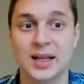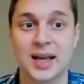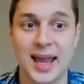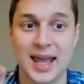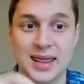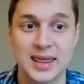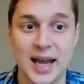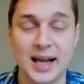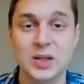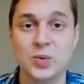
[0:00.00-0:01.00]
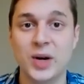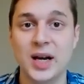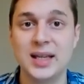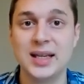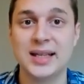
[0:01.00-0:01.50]
And that's why
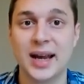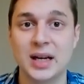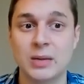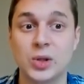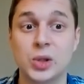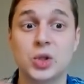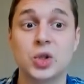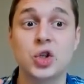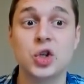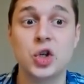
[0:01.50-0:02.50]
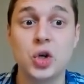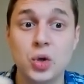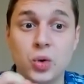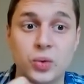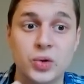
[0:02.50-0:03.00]
these animals
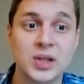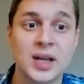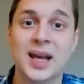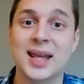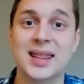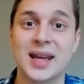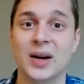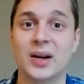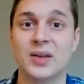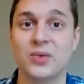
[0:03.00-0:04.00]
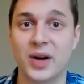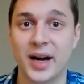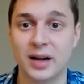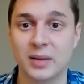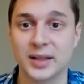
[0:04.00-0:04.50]
choose their
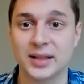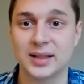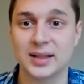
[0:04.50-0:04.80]
environments,